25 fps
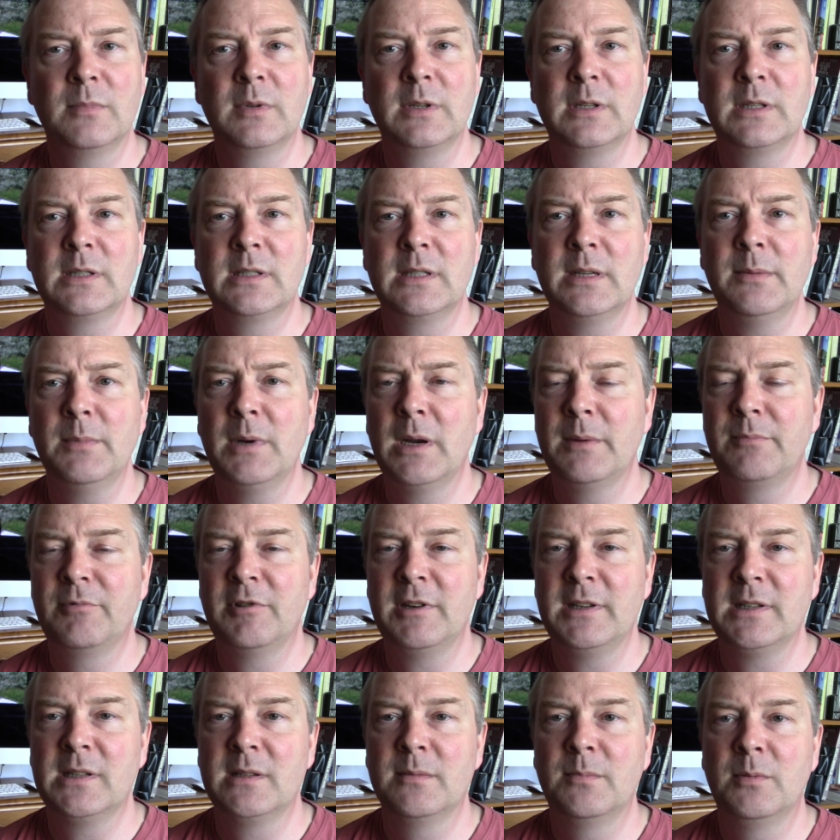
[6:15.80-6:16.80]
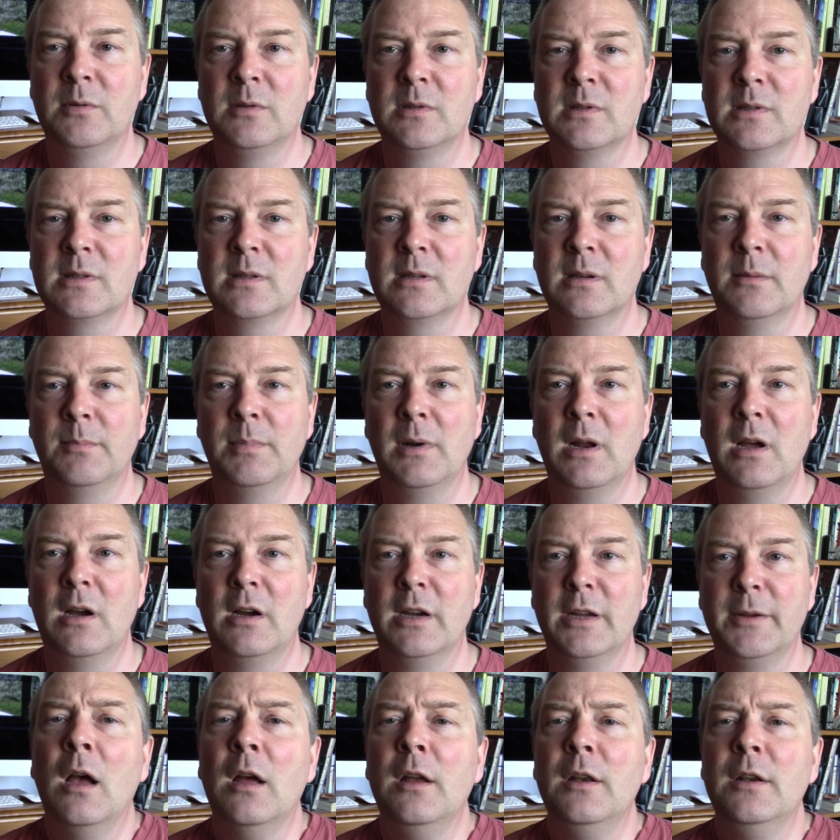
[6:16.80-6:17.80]
Similar principles
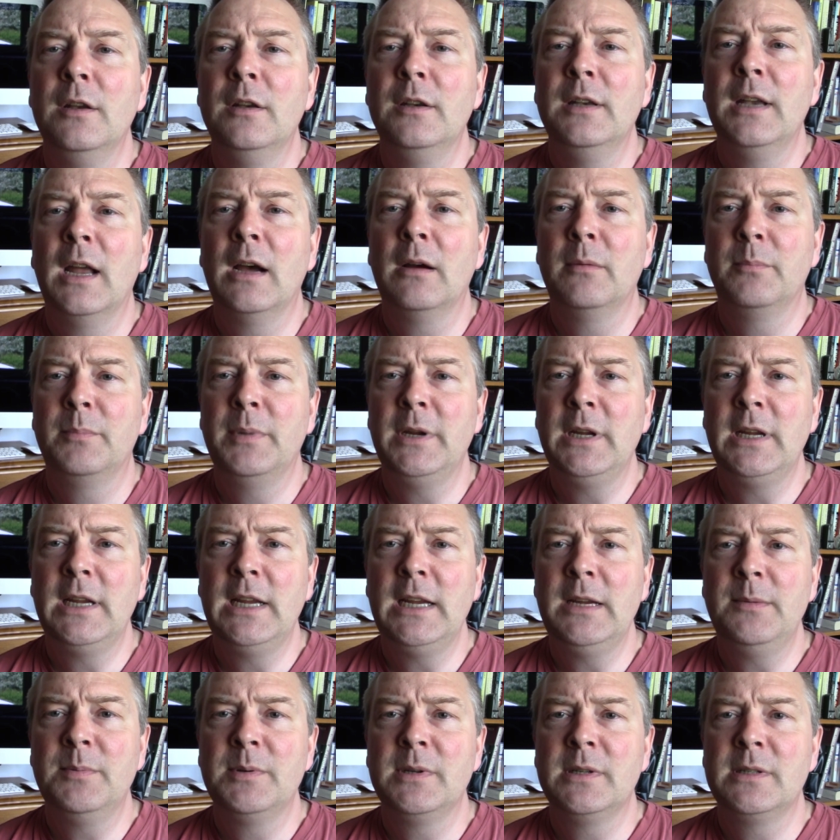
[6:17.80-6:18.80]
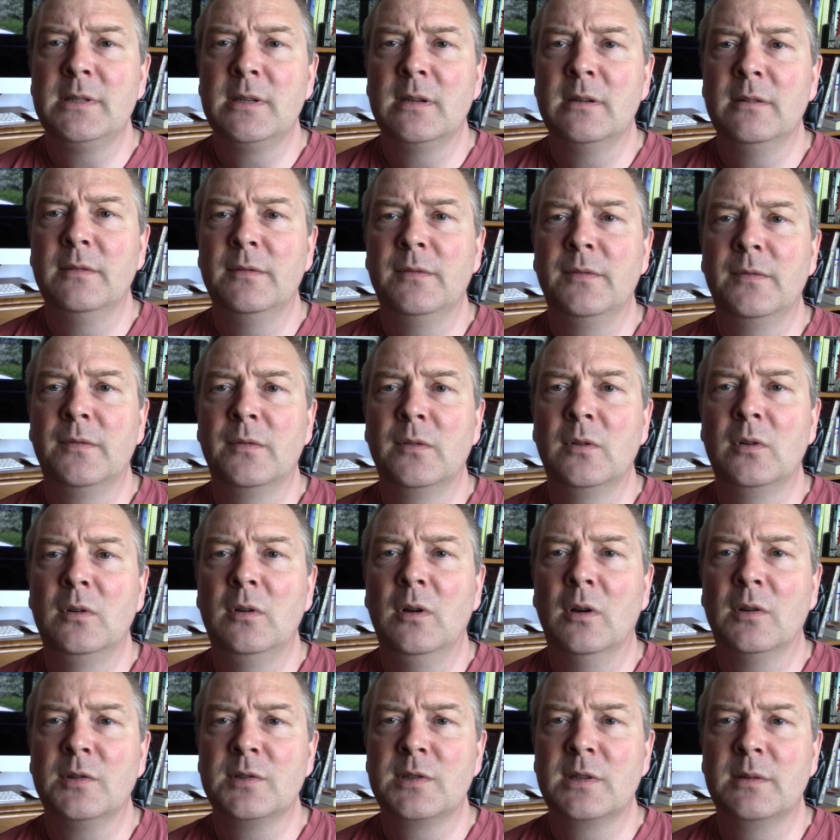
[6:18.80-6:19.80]
apply. Now, beekeepers have
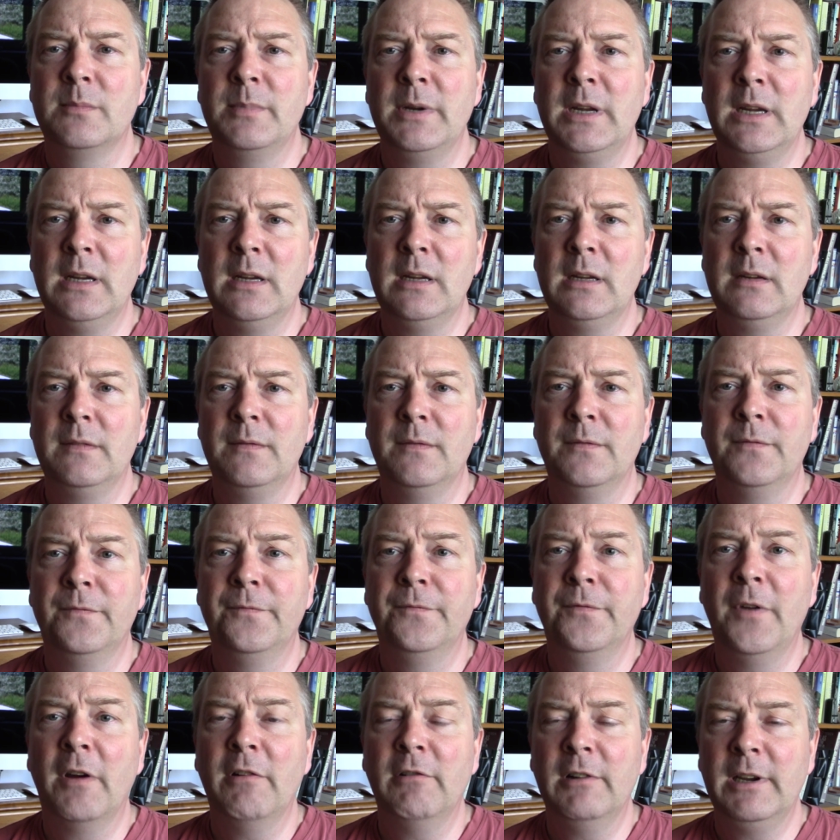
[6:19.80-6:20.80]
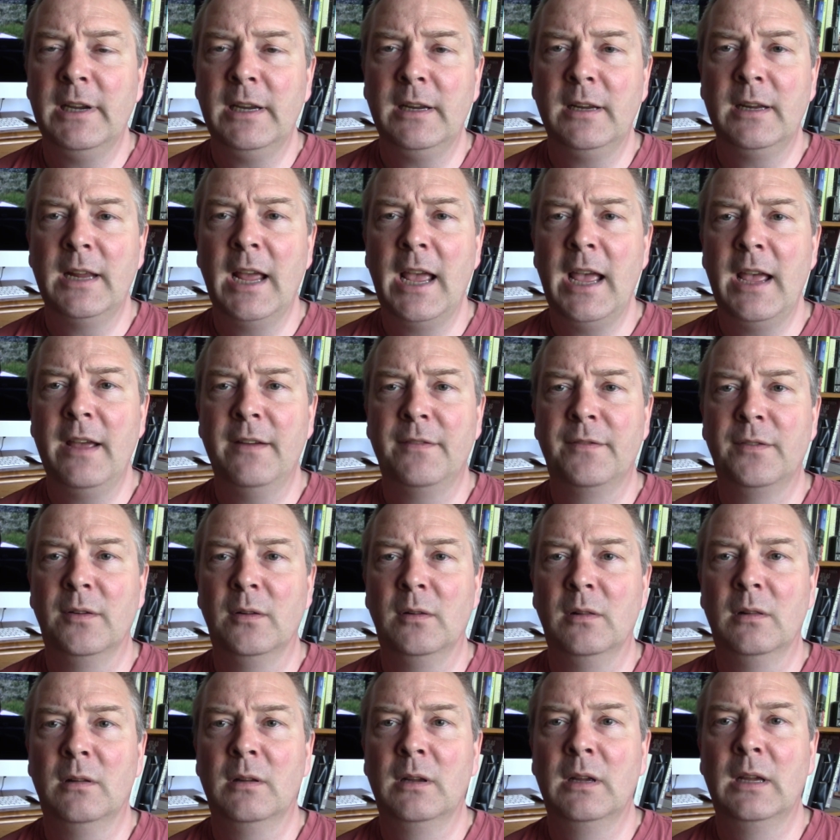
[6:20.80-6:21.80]
got to be very
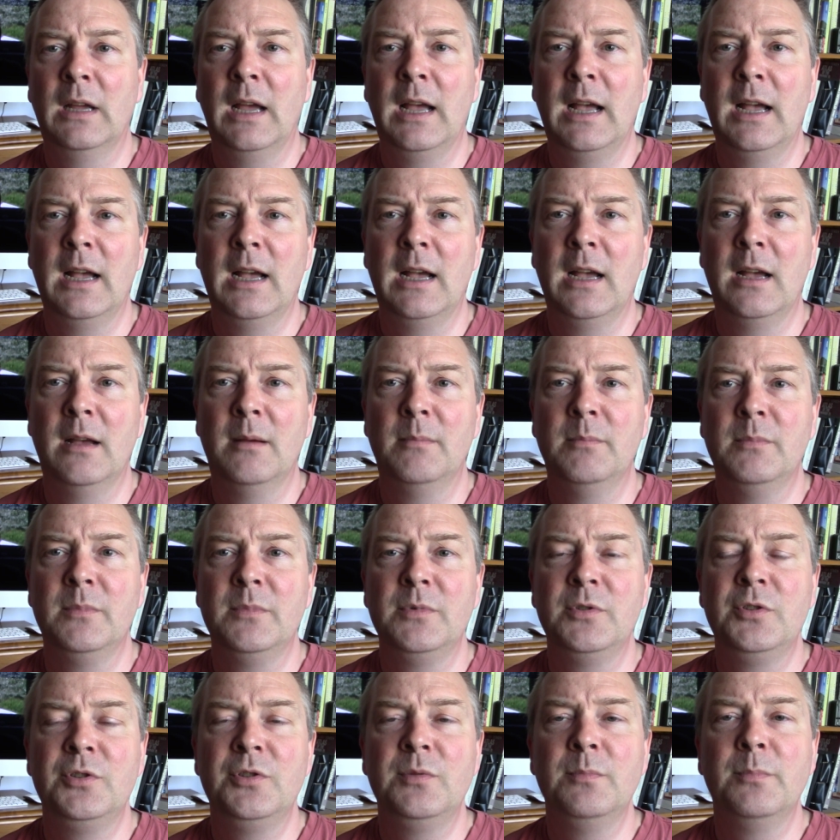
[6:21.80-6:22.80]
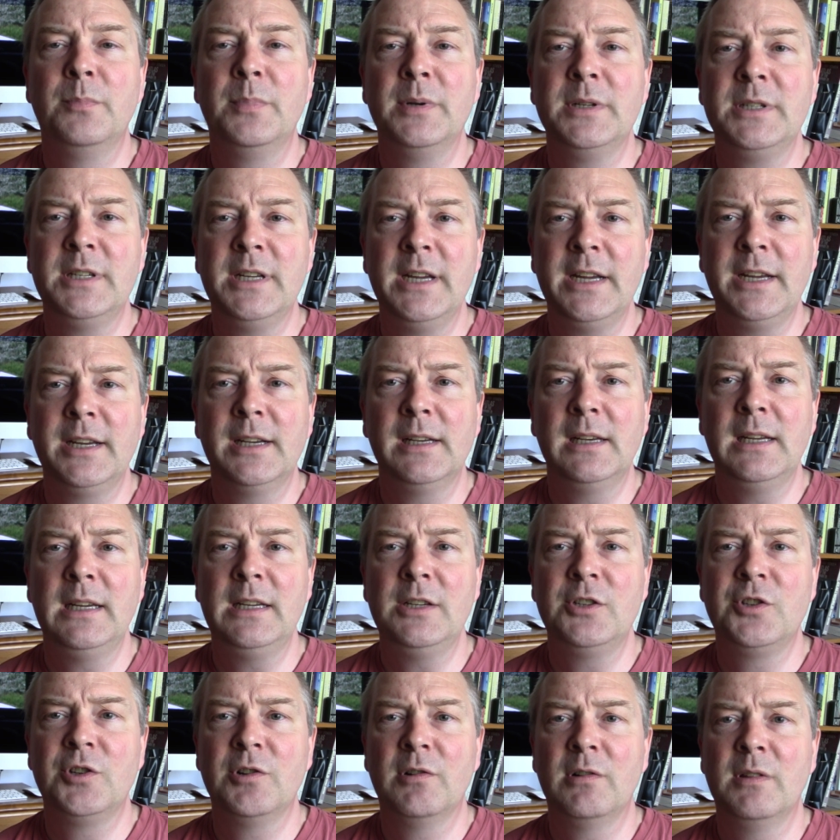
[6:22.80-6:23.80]
careful, particularly
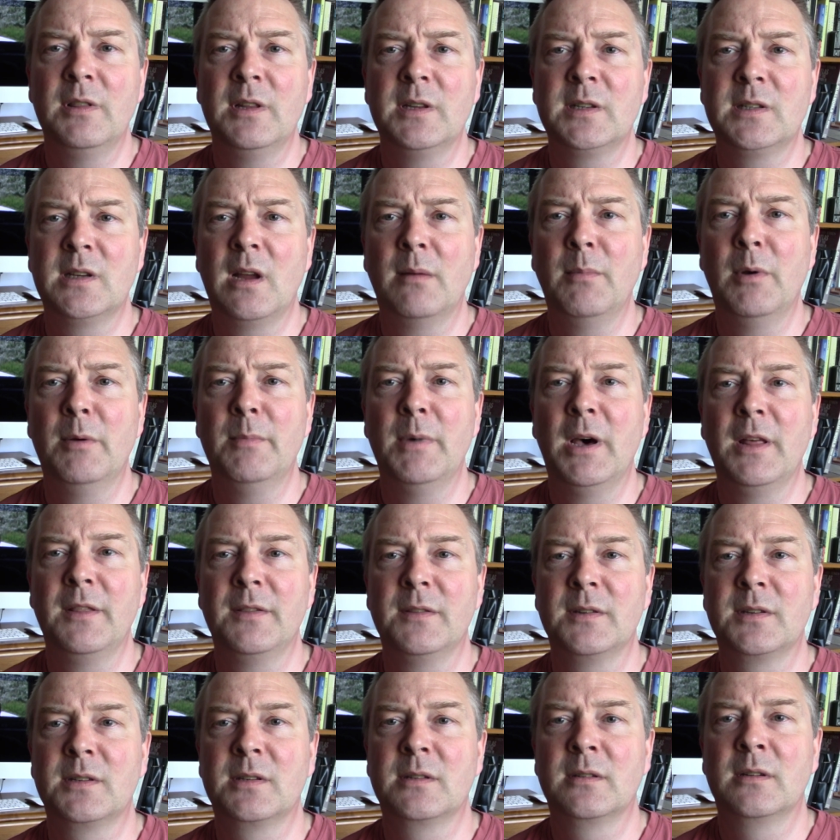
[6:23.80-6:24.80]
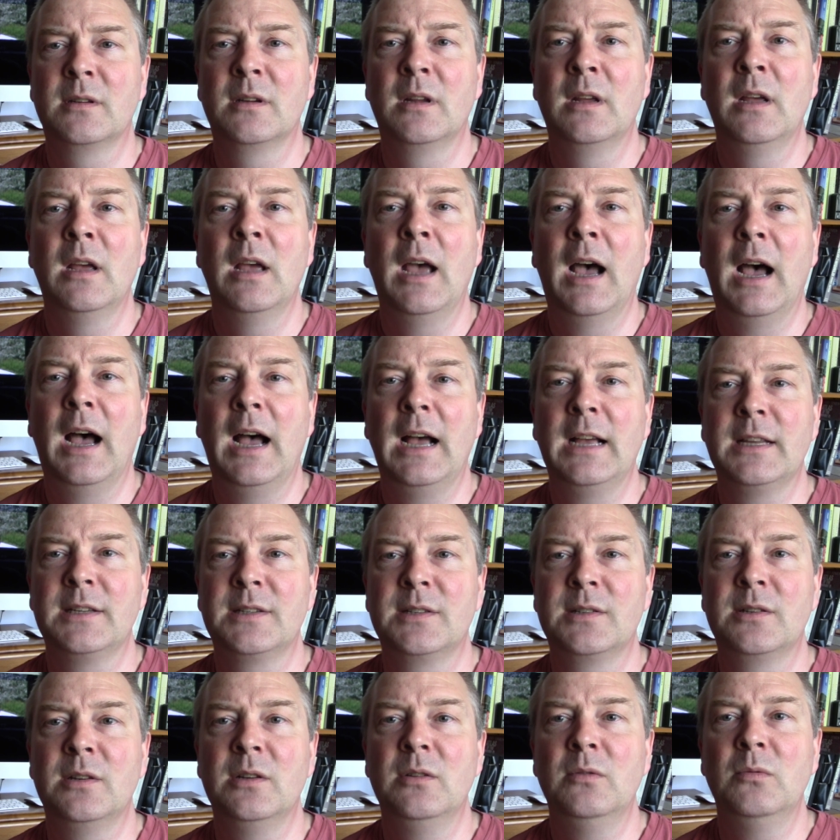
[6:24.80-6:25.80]
during the summer months,
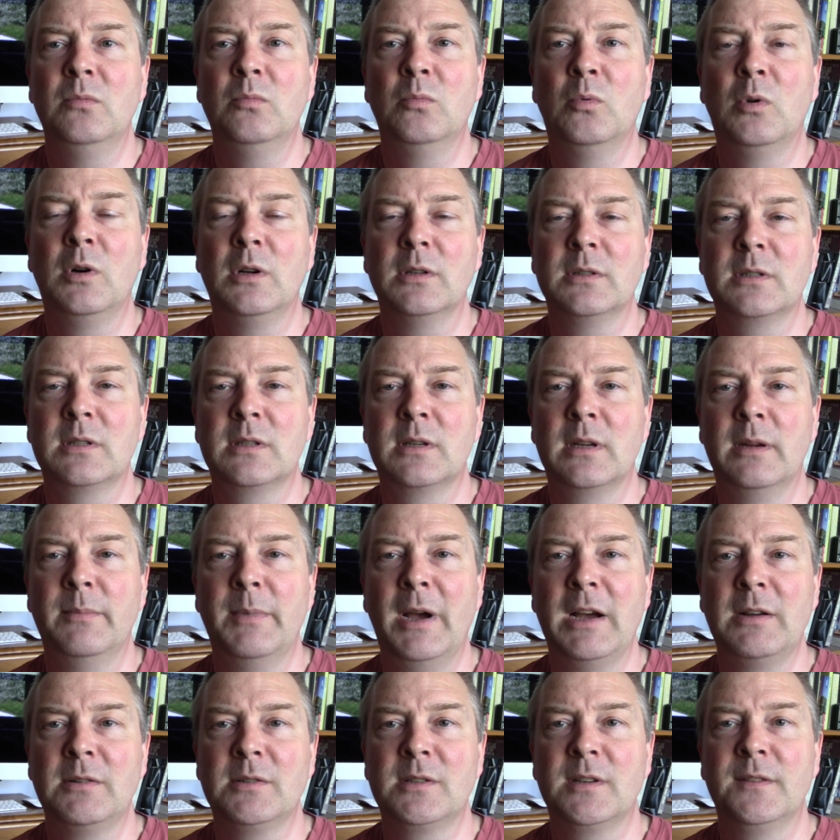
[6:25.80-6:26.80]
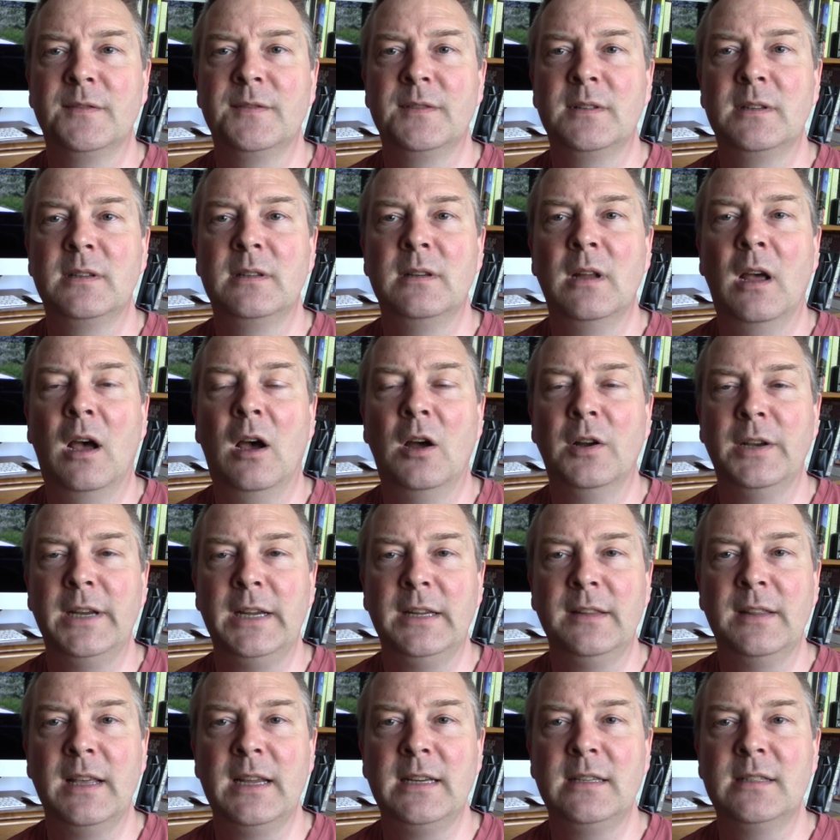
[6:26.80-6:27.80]
as to what amount of
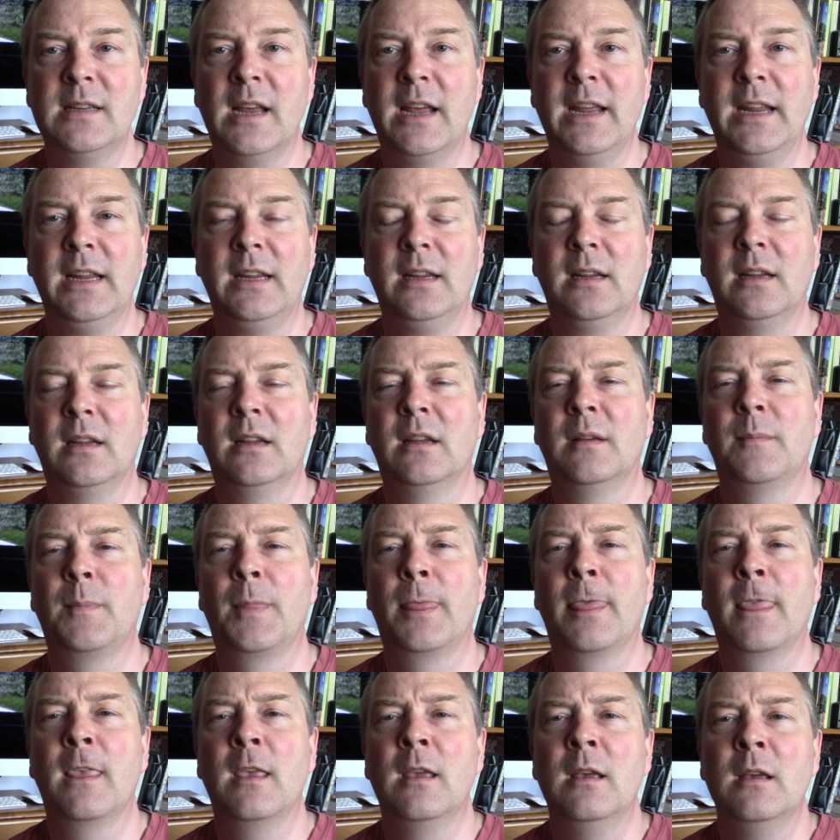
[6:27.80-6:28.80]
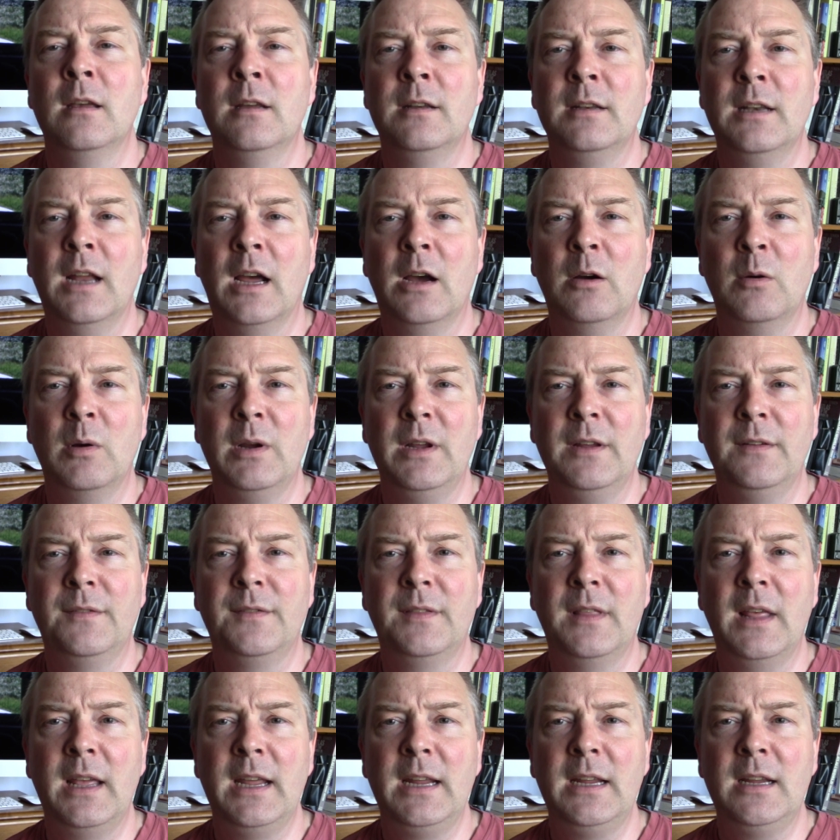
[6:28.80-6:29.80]
honey they take. Now, if
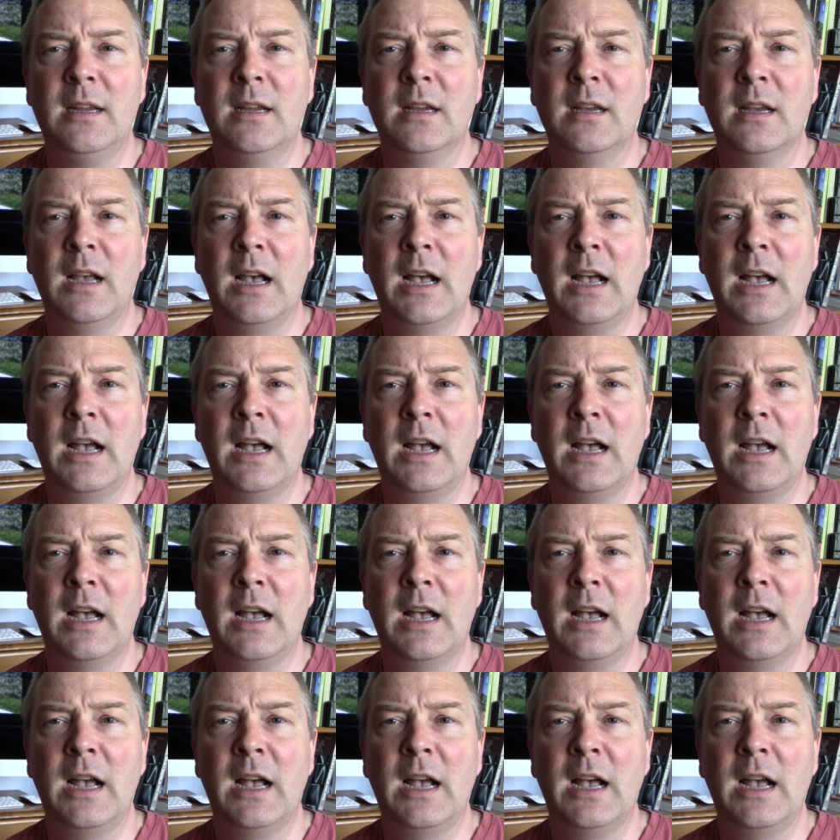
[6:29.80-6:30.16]
they